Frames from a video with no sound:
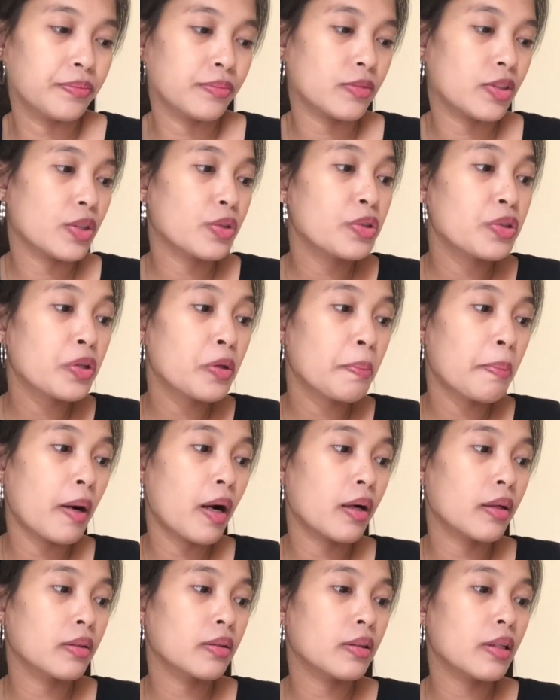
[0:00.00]
Siguro
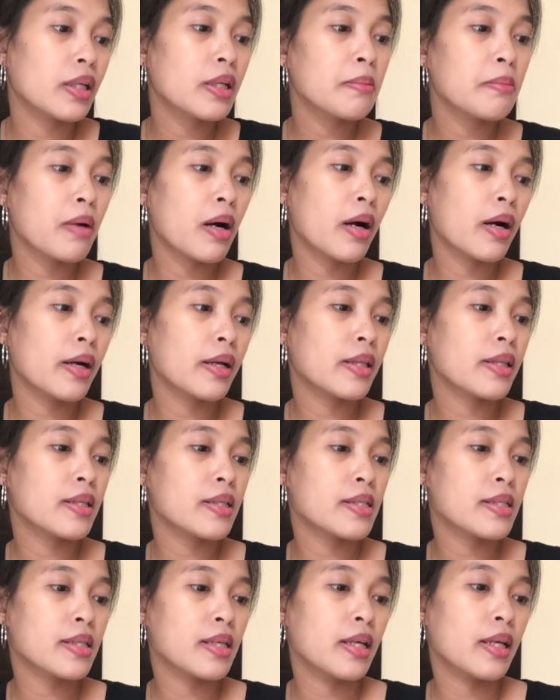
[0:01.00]
pag 3
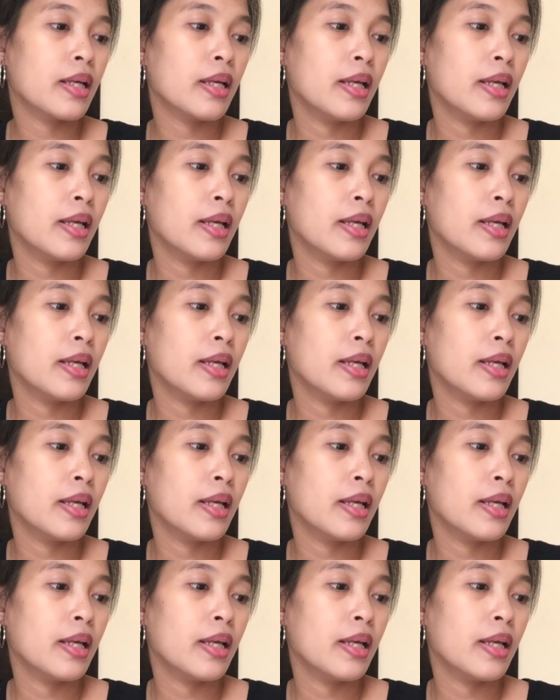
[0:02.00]
months,